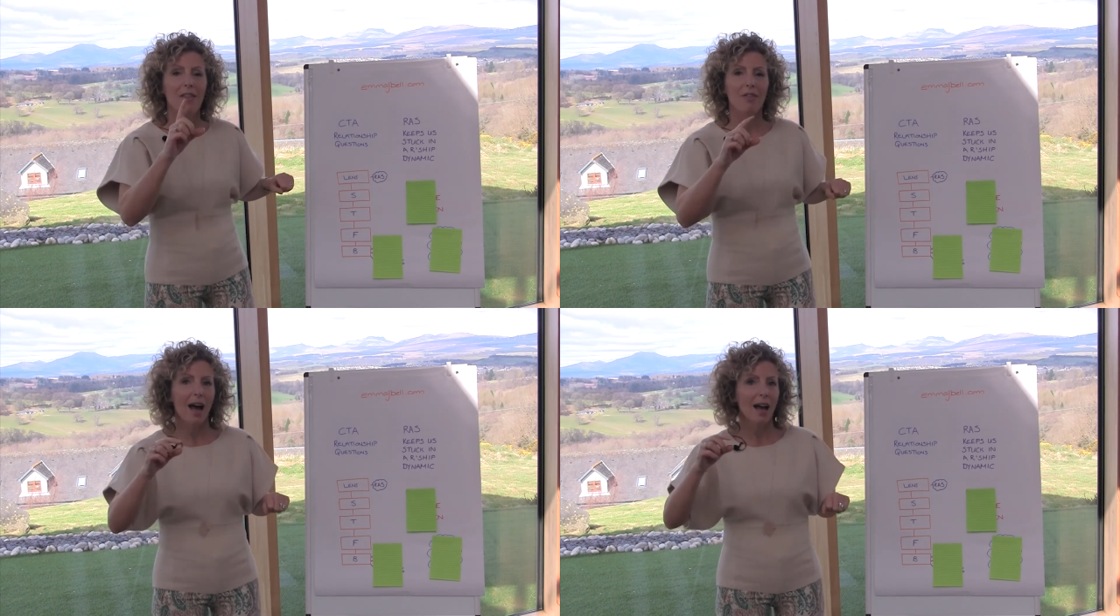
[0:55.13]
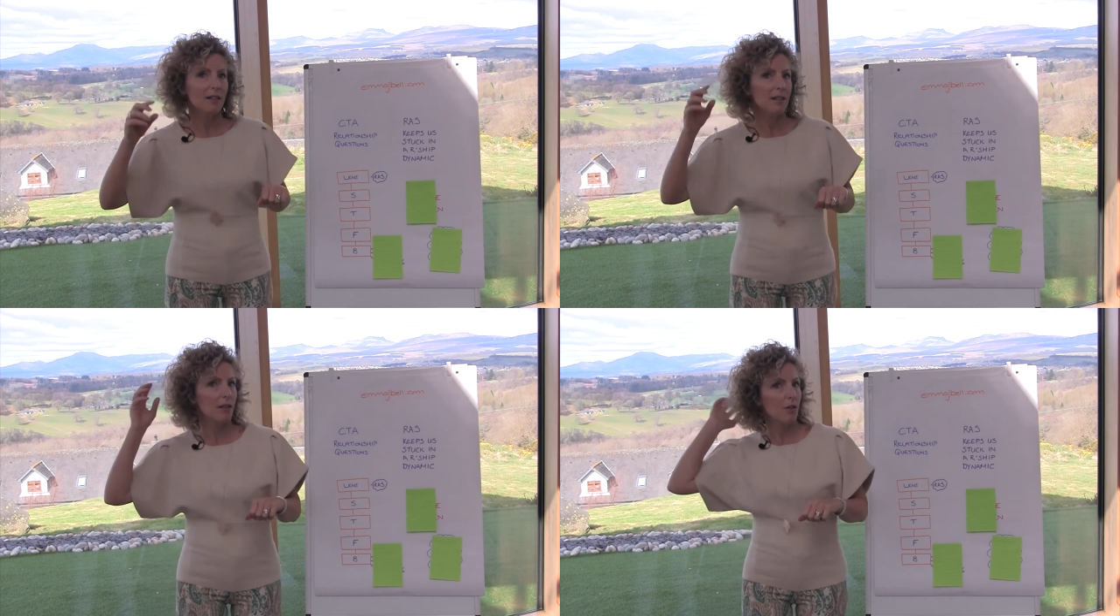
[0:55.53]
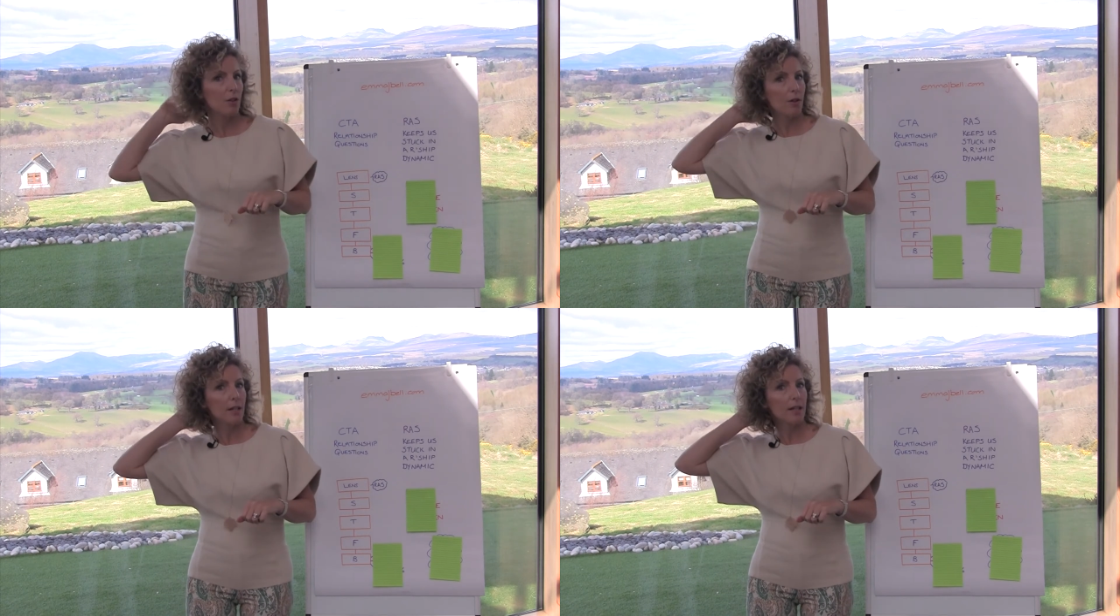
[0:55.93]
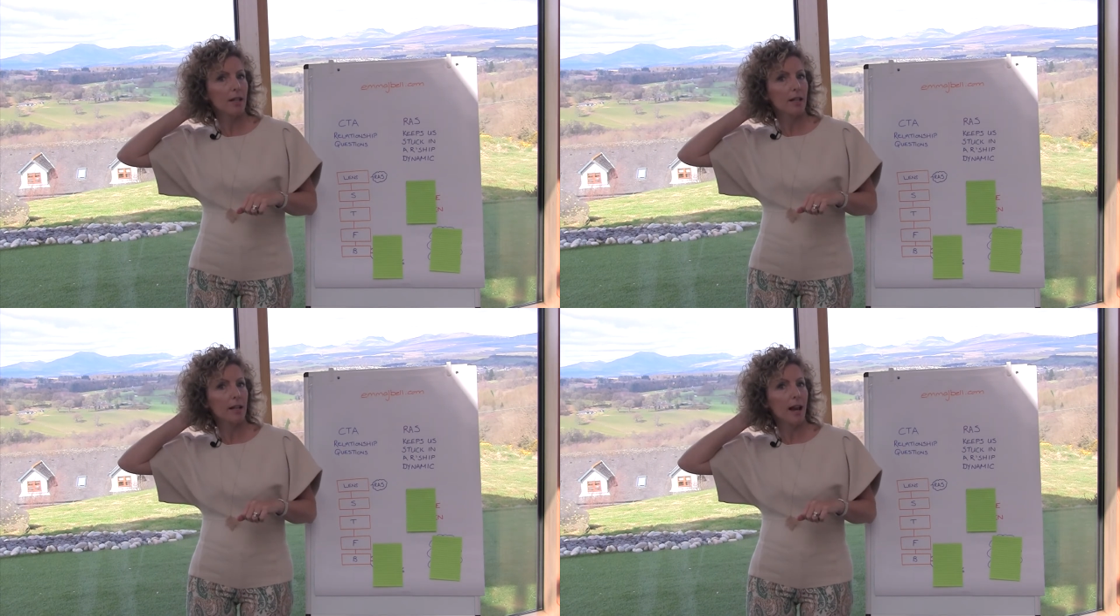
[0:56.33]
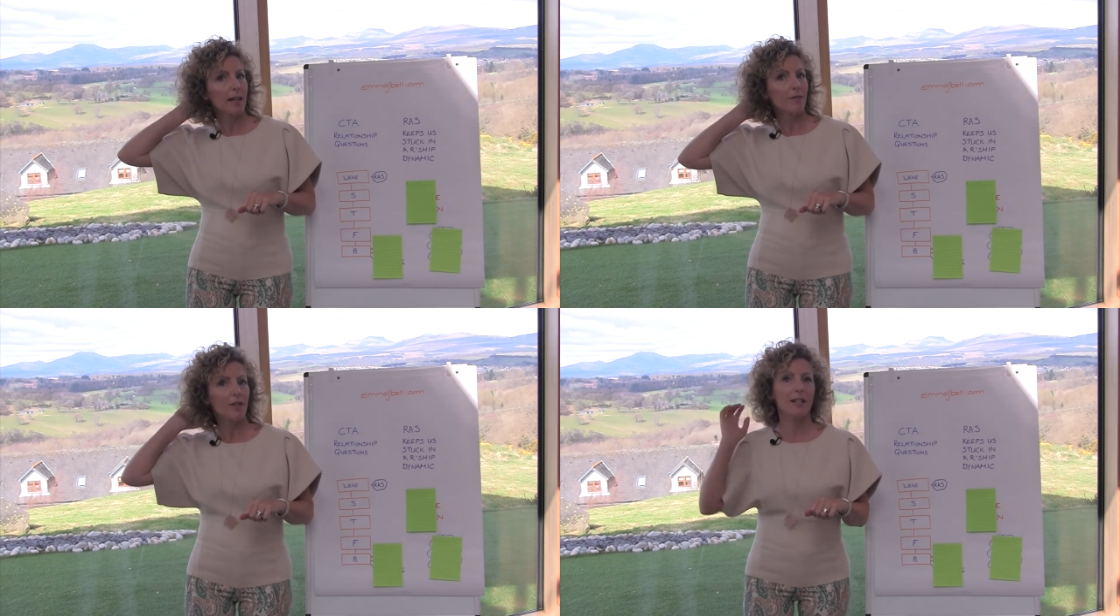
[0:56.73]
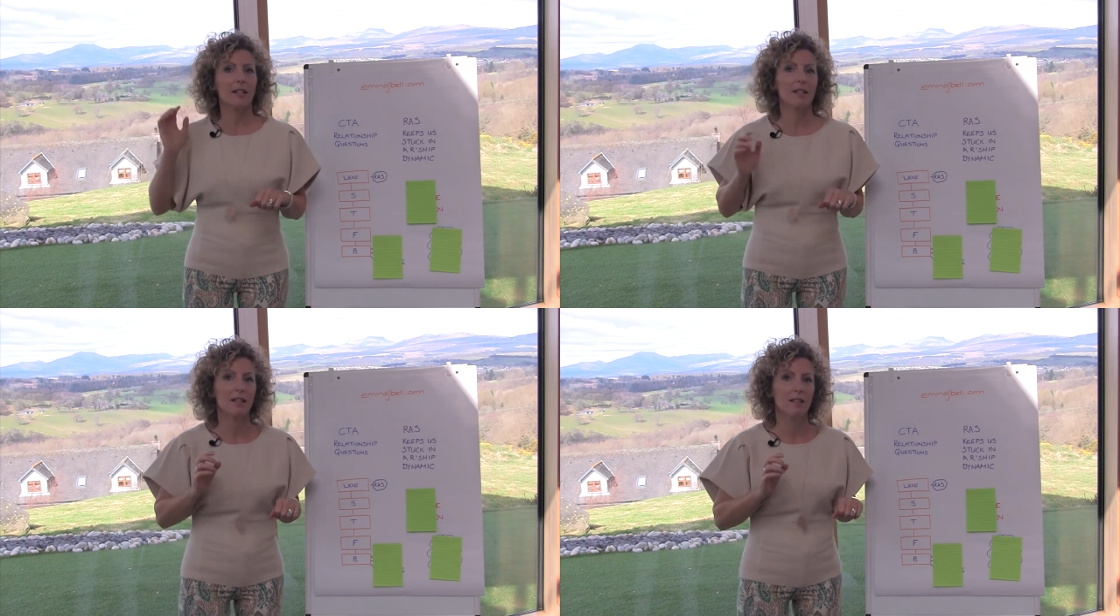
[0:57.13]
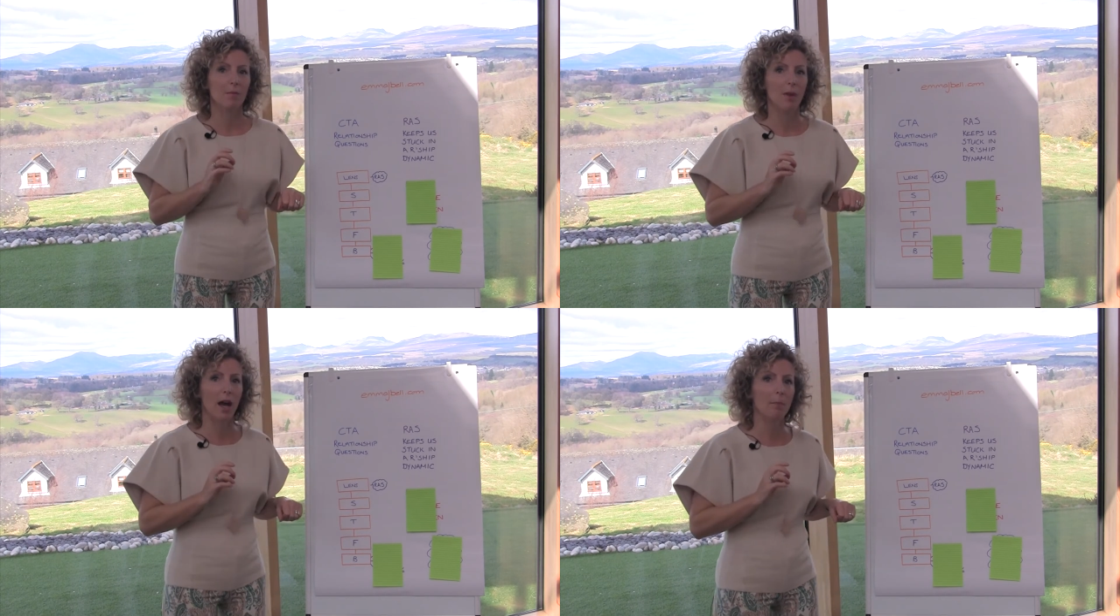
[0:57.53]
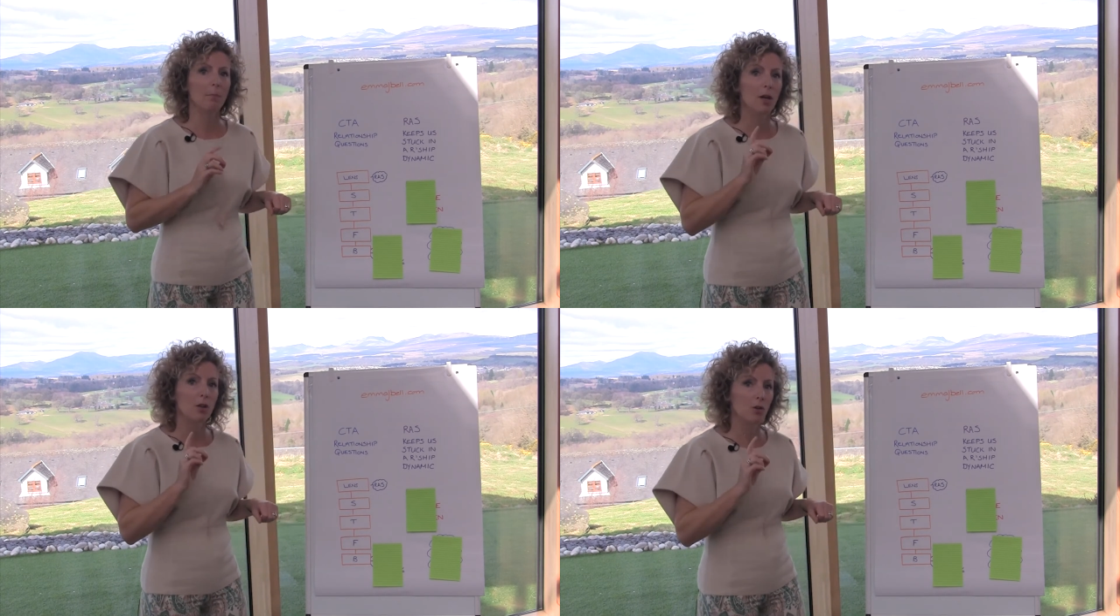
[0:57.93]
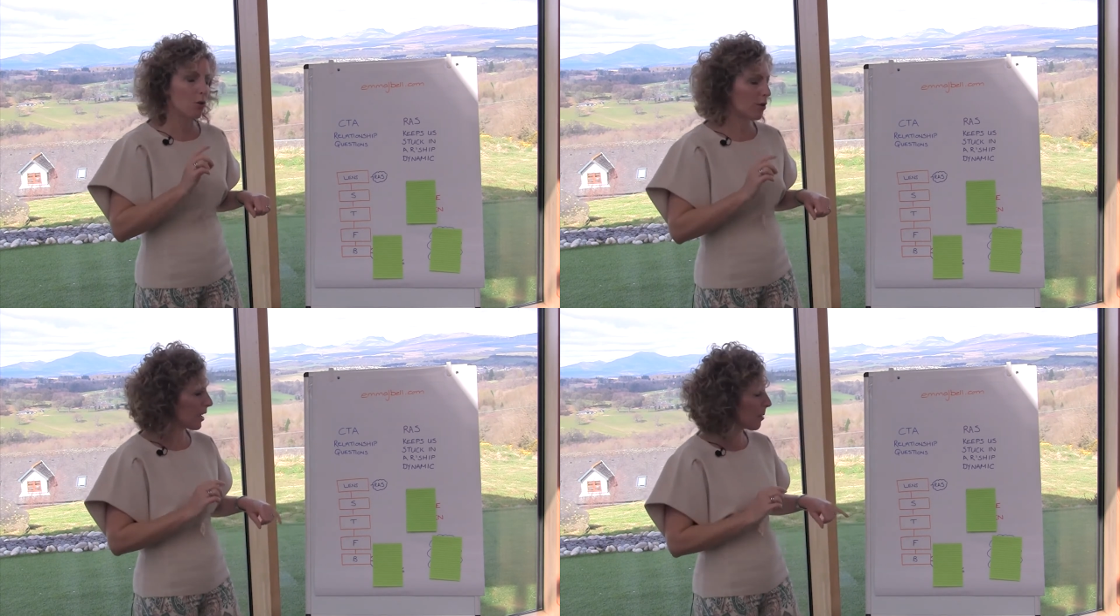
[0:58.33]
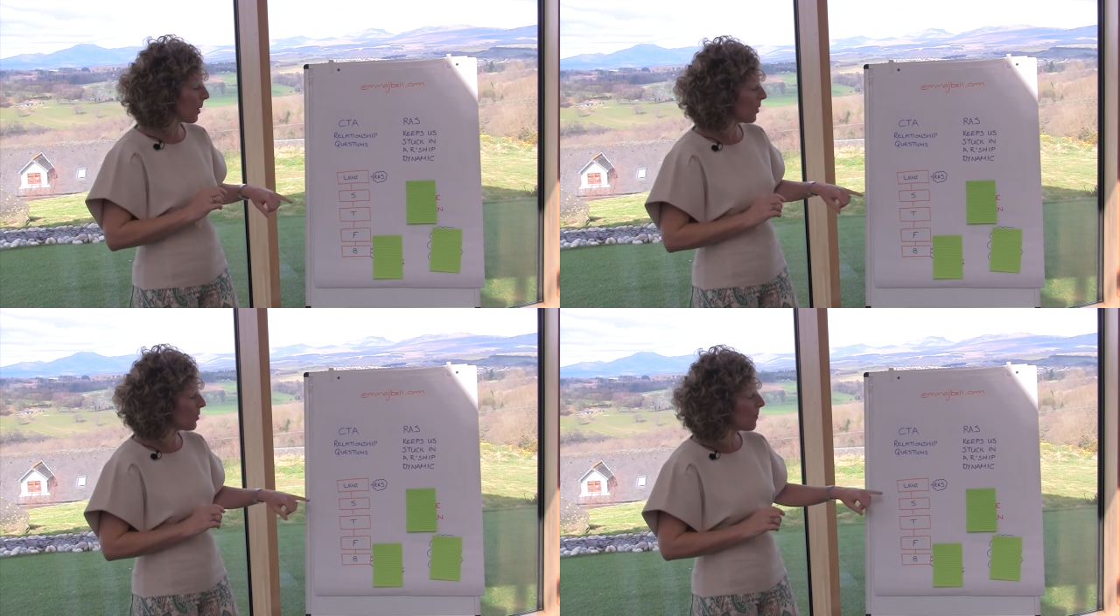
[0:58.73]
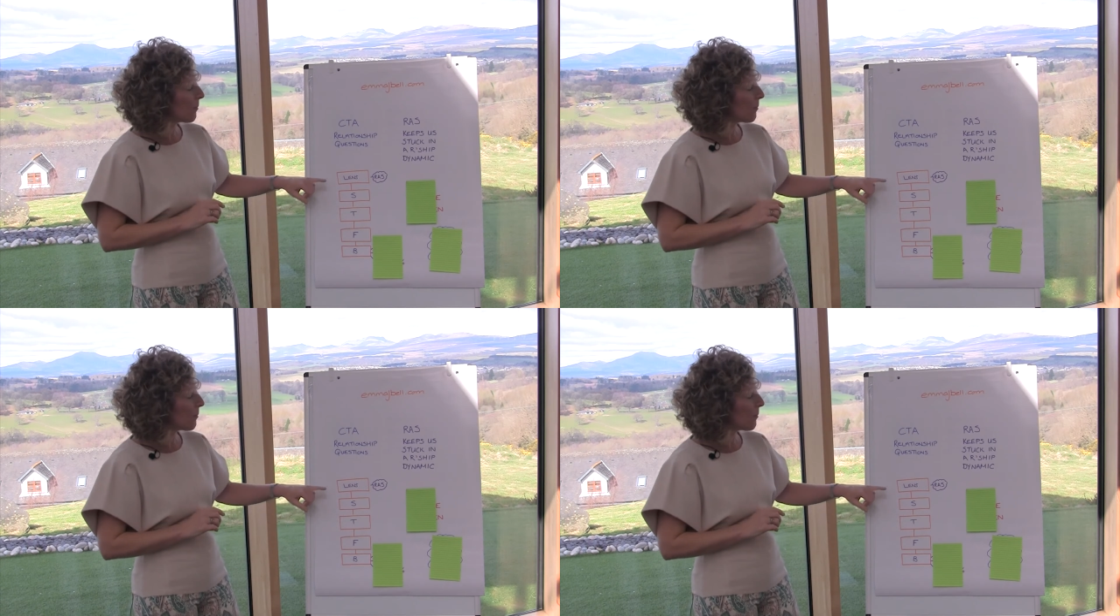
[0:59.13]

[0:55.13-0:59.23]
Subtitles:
That's the reticular activating system that I'm talking about.